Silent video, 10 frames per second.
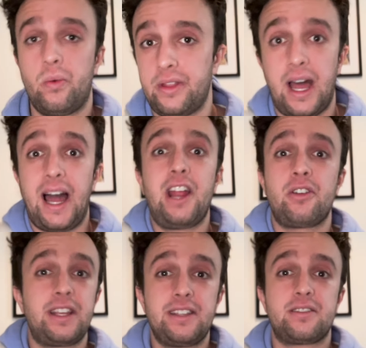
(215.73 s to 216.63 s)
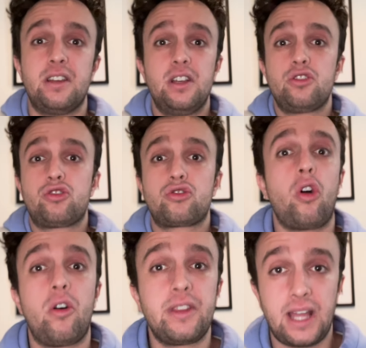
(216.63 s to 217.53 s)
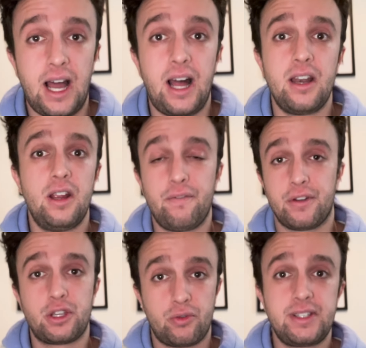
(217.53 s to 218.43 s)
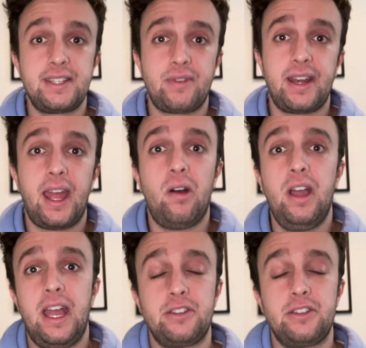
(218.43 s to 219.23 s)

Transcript: Well, the iron is scalding hot for the Grizzlies right now,